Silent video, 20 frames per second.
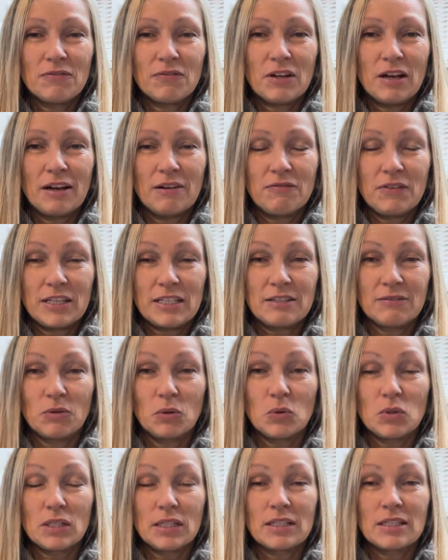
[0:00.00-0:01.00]

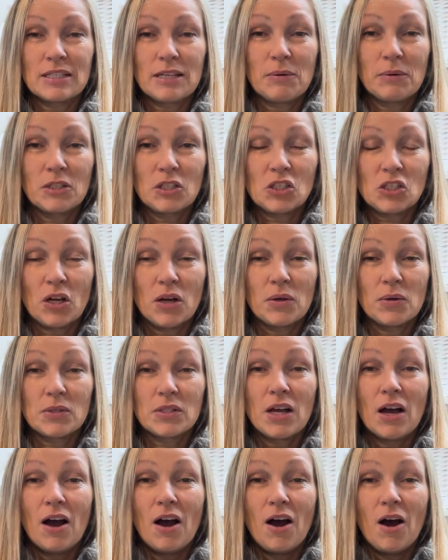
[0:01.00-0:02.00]
festivals and sewing shows